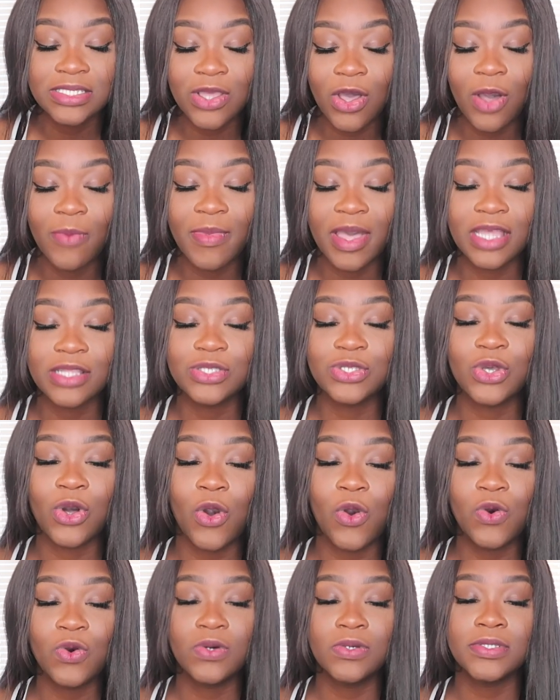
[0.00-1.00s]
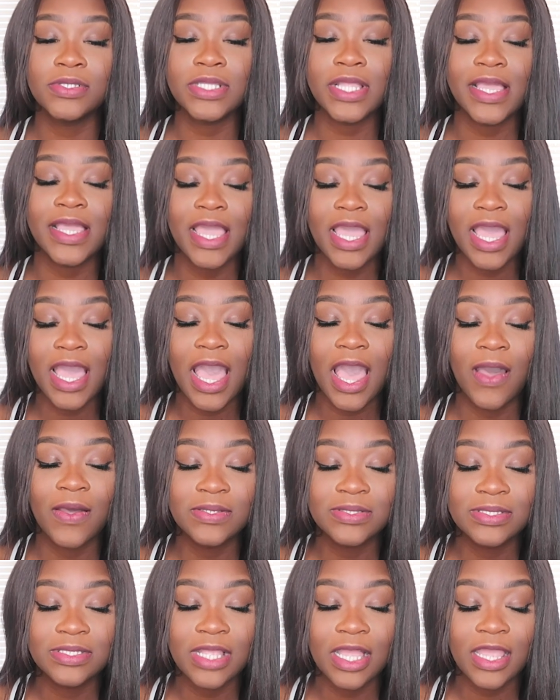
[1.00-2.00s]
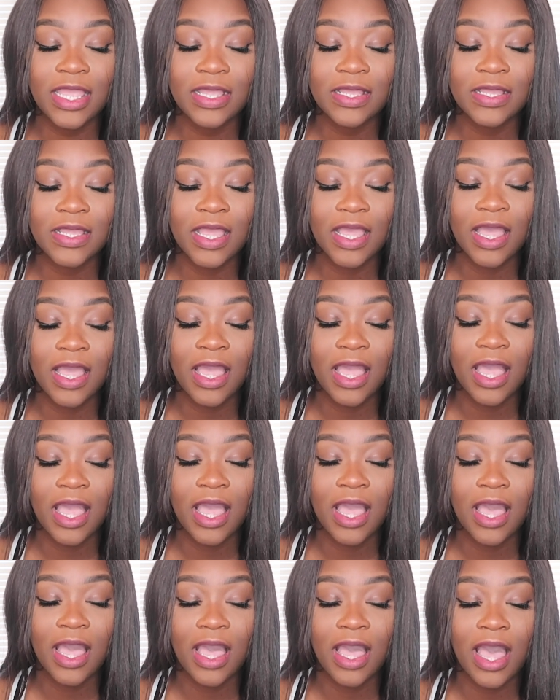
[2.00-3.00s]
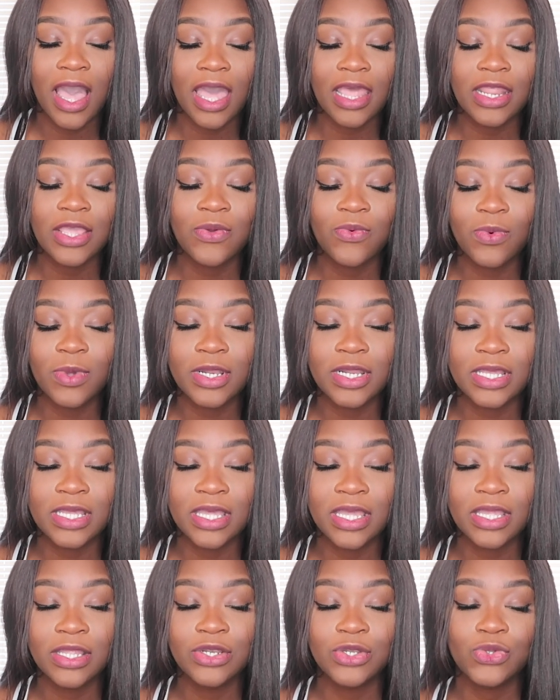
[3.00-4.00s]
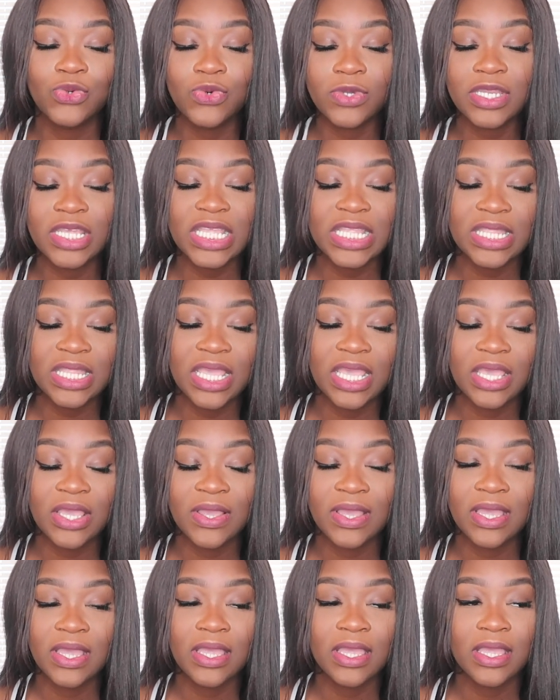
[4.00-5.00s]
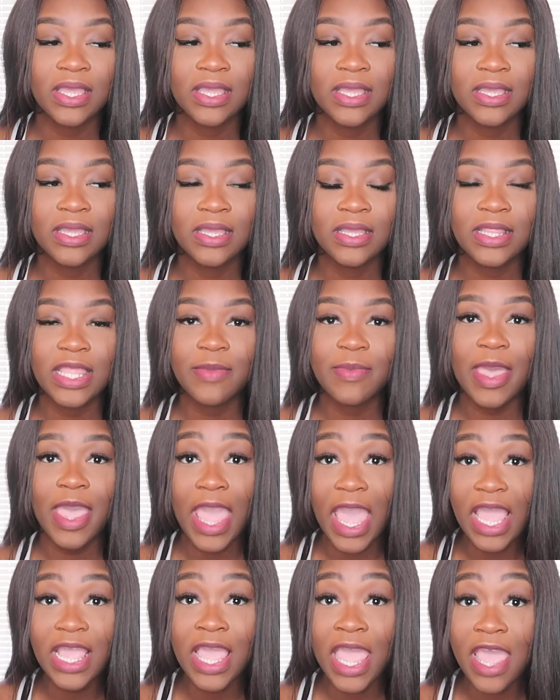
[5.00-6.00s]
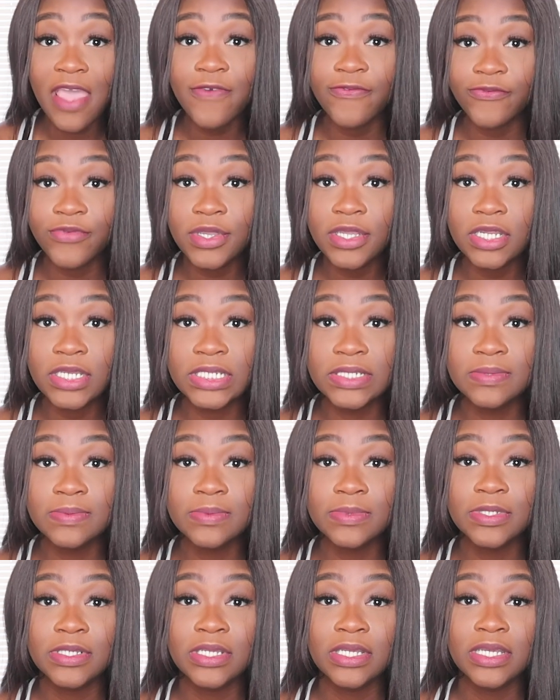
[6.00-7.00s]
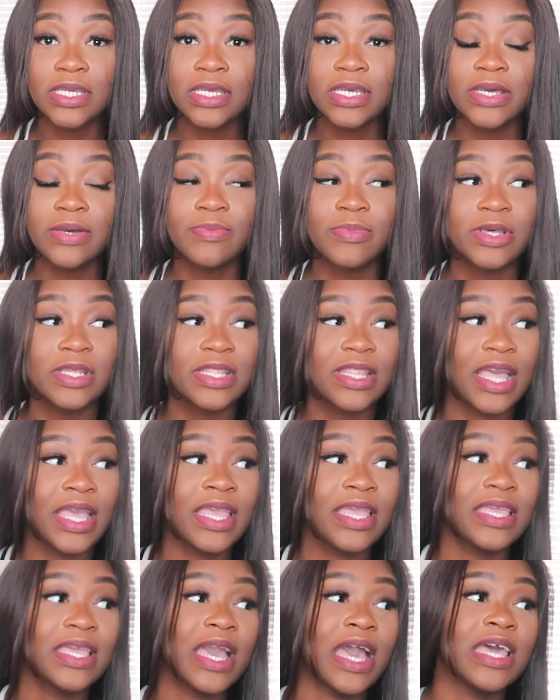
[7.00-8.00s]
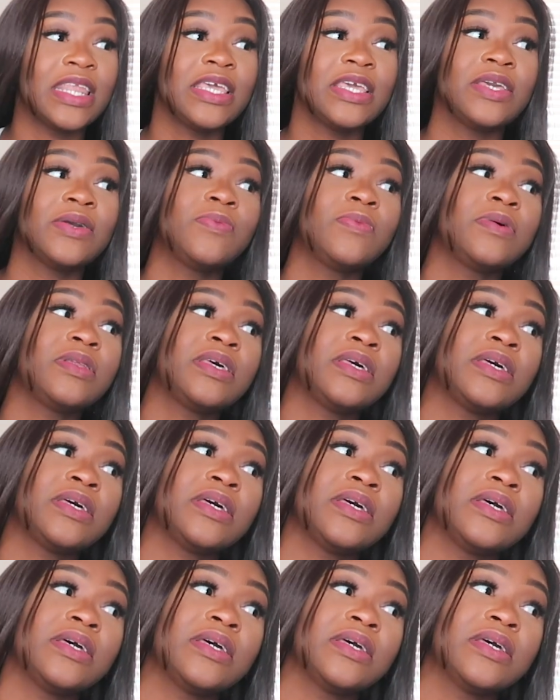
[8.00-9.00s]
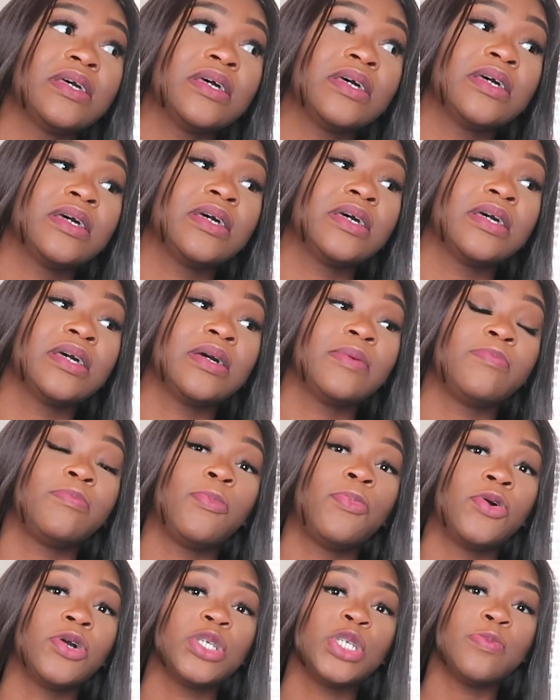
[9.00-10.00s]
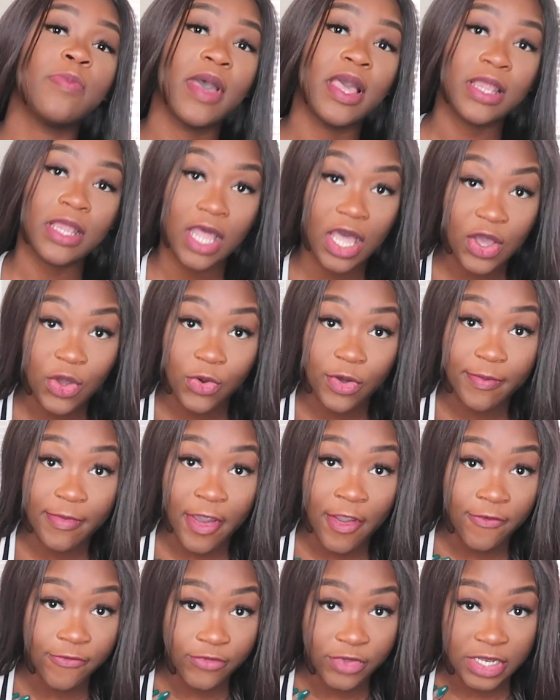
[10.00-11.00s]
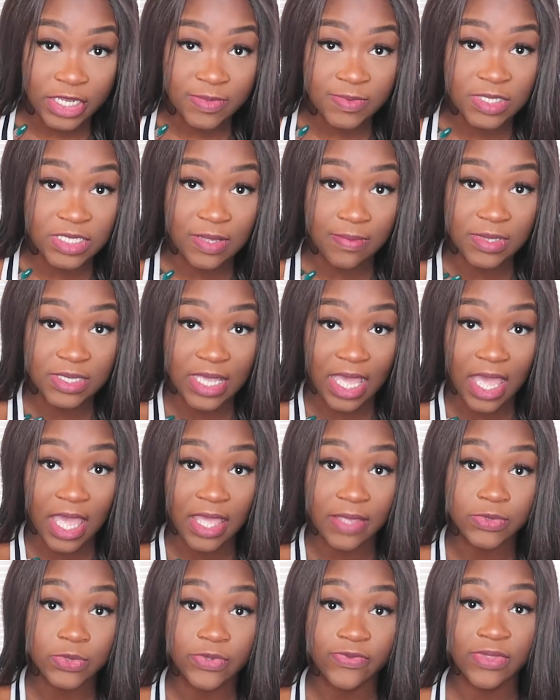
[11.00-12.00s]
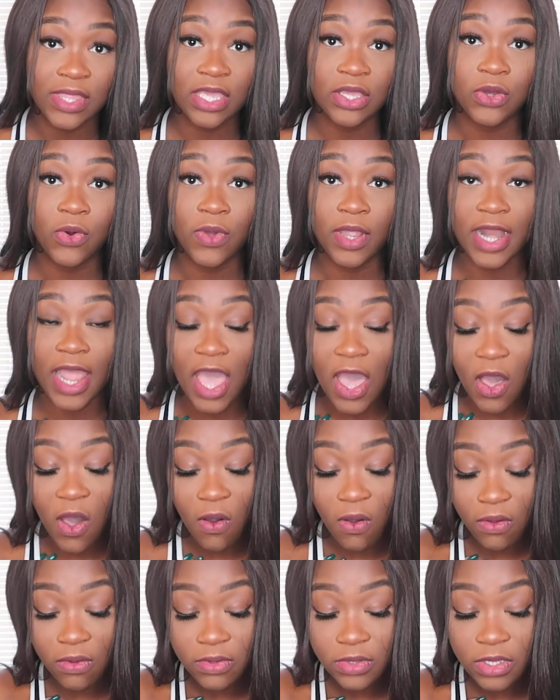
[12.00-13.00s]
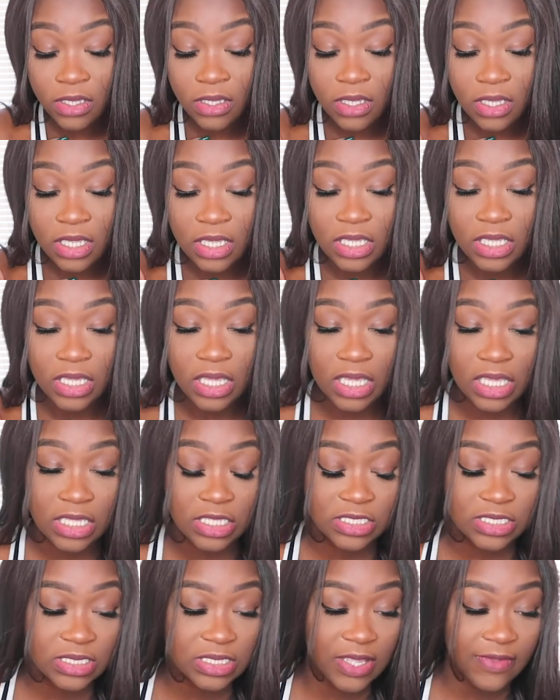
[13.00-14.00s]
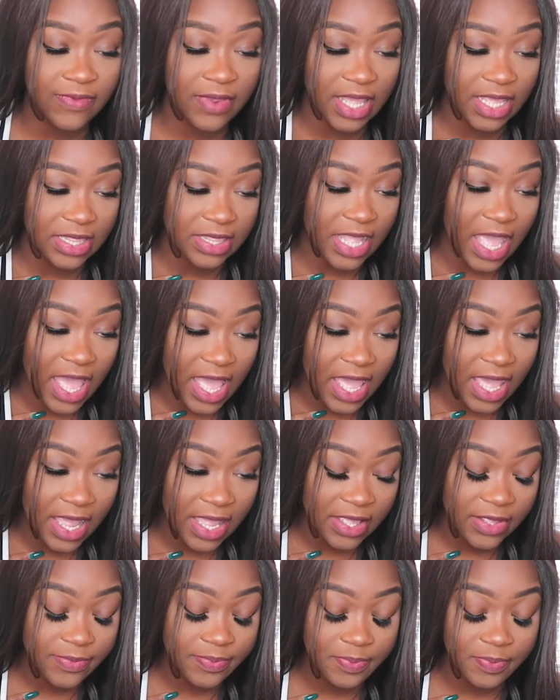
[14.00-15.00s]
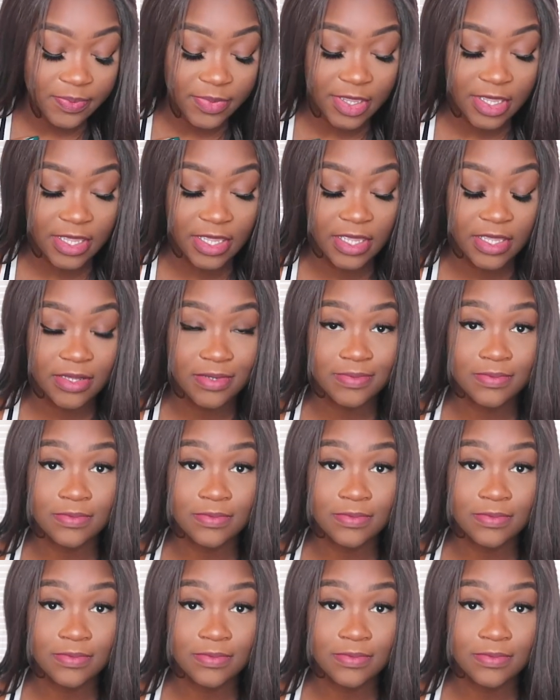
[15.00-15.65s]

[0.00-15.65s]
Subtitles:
on my toes. Like, I was like, I didn't want to do anything. Like, I had freedom, but like I didn't want to push my luck with my freedom sometimes, with like going out and stuff like that. But